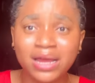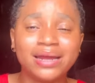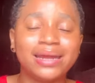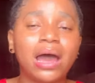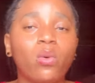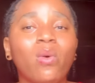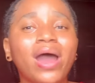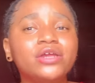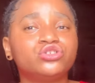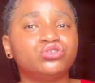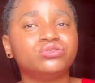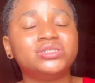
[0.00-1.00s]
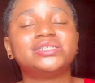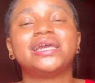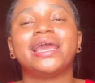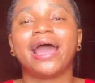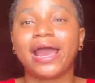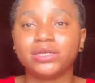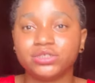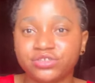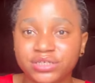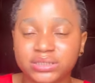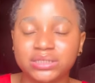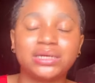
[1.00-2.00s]
Now, why do you need a
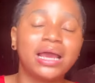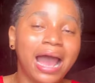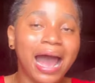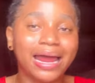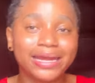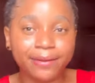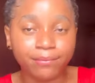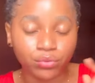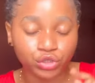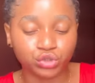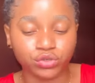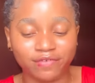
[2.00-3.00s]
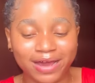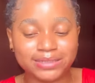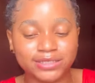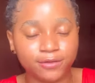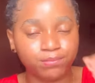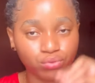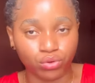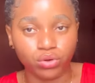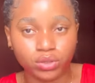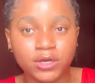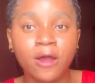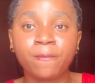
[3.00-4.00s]
hydrating and a moisturizing
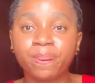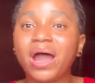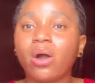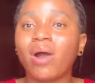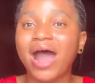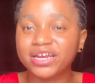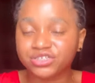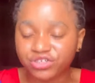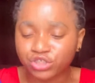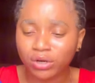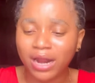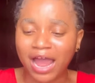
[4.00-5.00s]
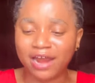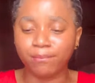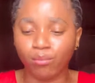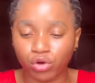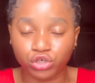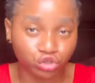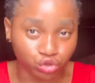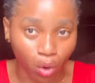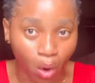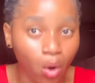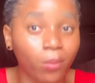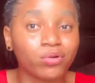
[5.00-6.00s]
product? Now, hydration and moisture
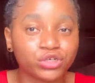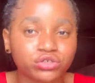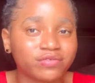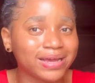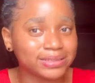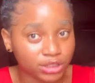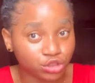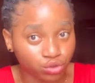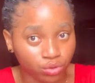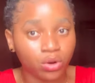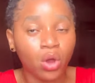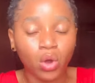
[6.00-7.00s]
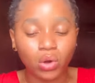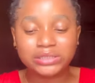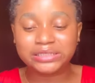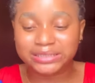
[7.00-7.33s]
or moisturization on the